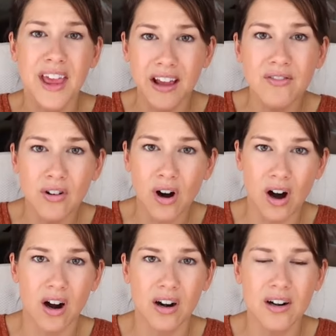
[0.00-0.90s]
thankful
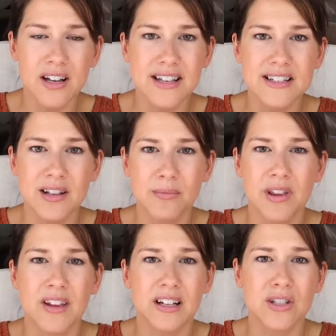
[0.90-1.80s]
heart is
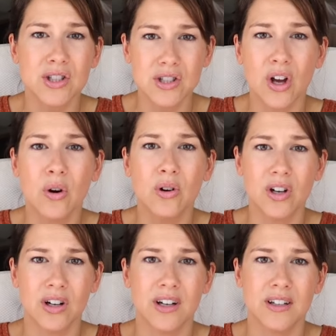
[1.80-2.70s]
something that is so
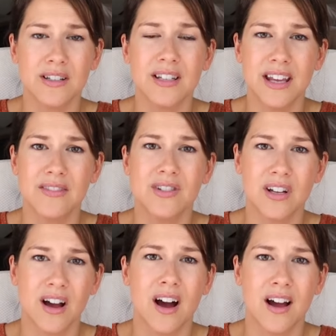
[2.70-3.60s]
good to give to
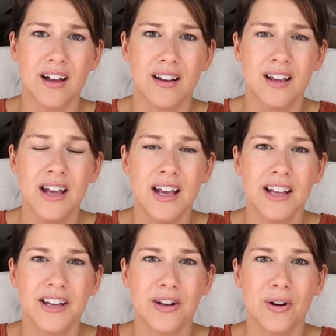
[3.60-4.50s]
God.
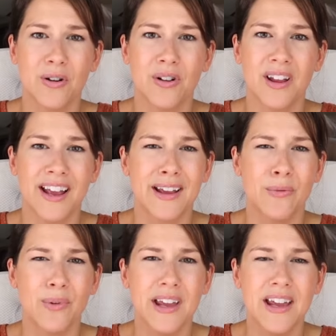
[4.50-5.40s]
You know, like
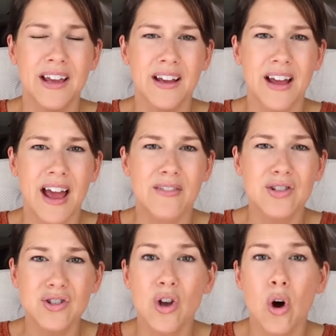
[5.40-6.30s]
we have
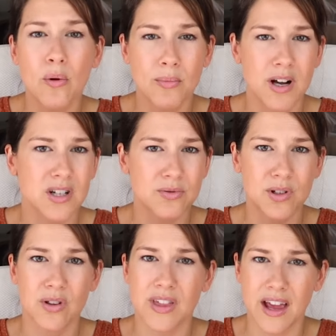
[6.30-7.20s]
so much when
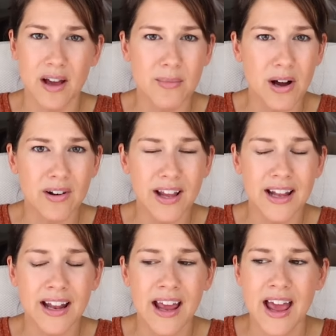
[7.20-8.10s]
you think about
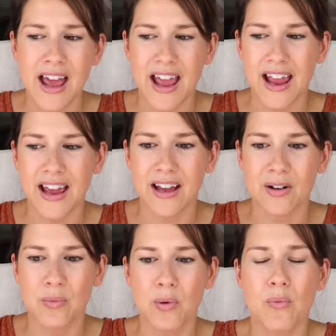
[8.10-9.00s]
it,
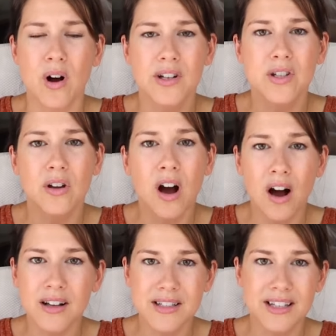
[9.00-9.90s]
and we want to
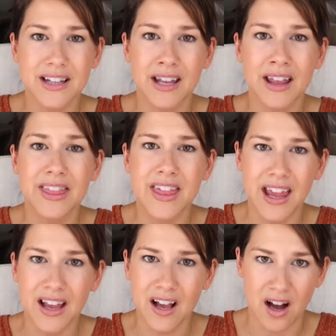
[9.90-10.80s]
constantly
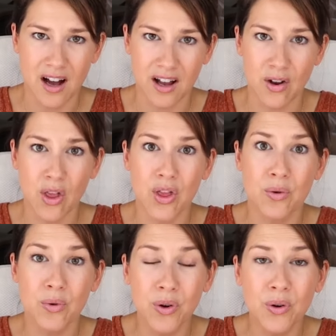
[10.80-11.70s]
thank God
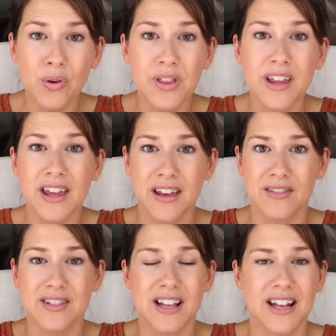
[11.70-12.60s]
through the
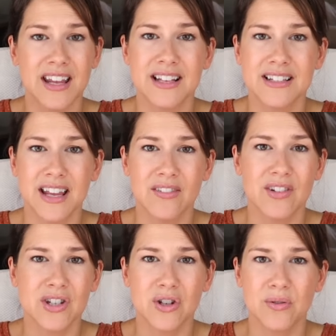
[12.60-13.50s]
gifts that He has
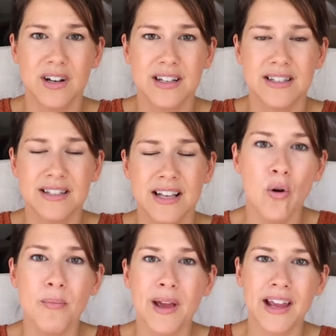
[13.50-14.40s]
given to us.
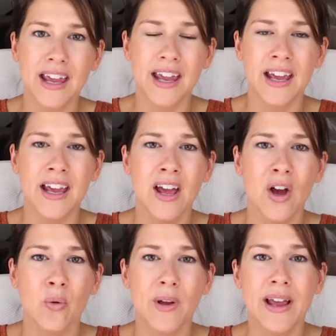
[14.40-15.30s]
Homemaking,
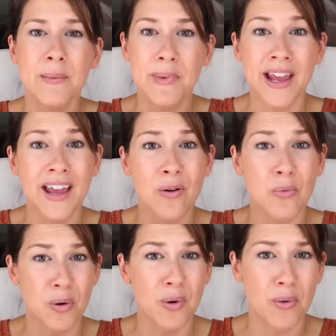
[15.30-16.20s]
we can make it
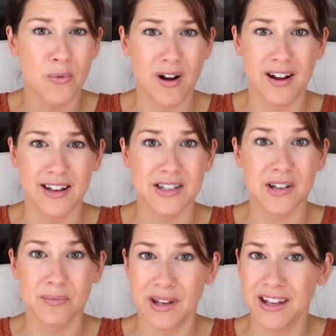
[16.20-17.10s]
what we want it
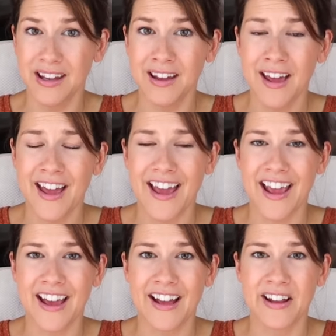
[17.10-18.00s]
to be,
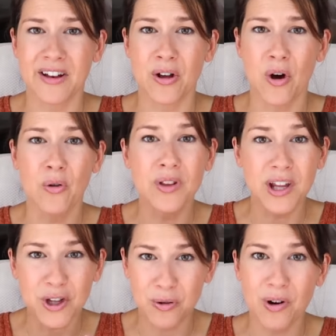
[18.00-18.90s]
and only
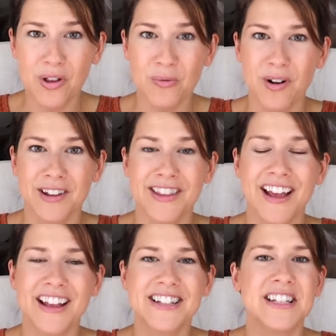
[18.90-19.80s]
you are the one
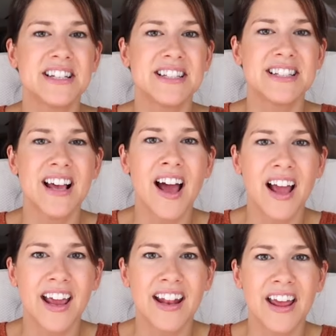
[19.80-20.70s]
that gets to
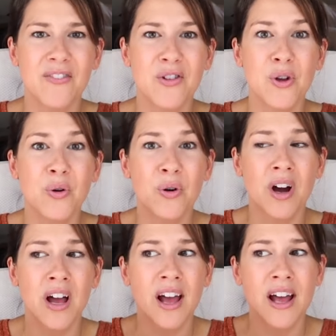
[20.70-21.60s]
decide if you
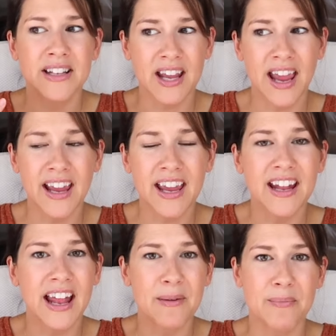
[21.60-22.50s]
take
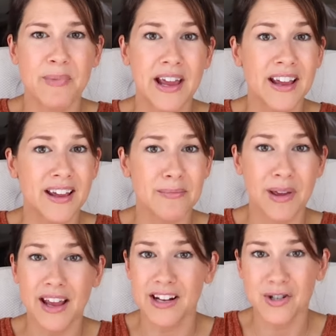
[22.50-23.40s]
it and make
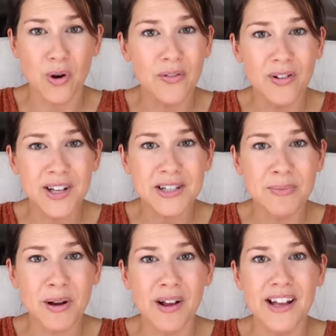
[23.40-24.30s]
it a joyful
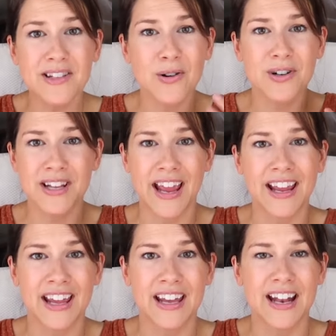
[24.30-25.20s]
experience or
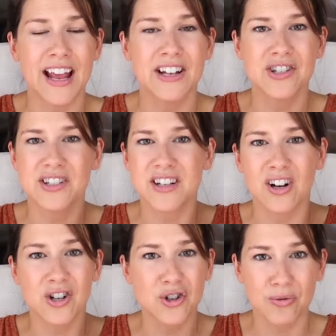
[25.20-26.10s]
take it and just
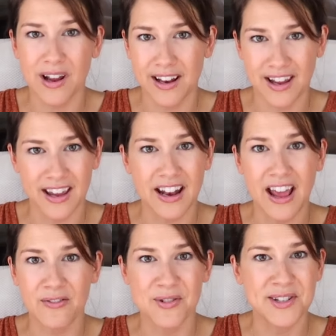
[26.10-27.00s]
are dreading it
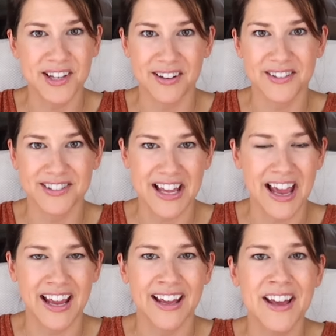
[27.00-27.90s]
every single
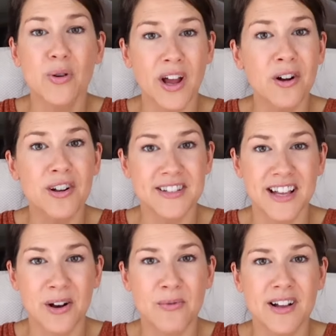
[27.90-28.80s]
day. So I heard it
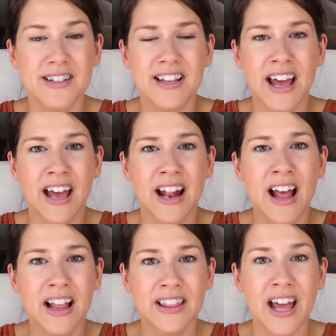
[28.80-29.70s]
said once that
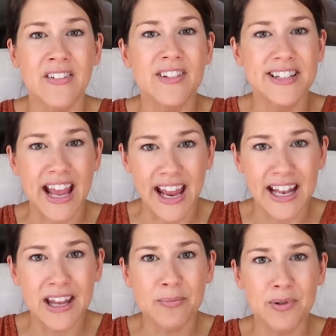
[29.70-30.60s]
life is
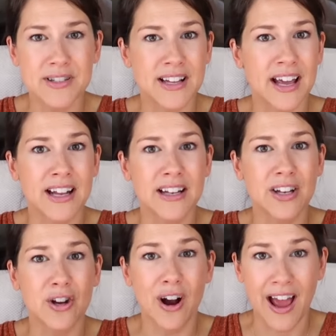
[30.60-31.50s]
80%
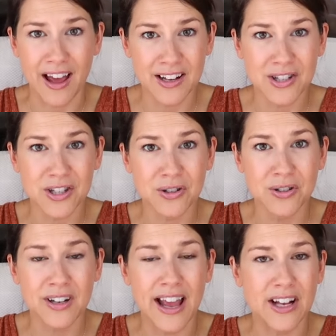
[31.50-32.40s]
your
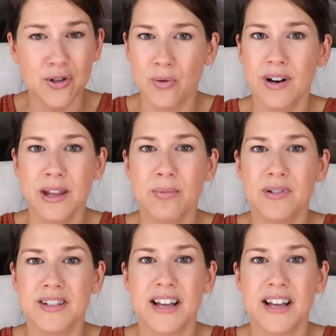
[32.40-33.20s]
attitude and 20%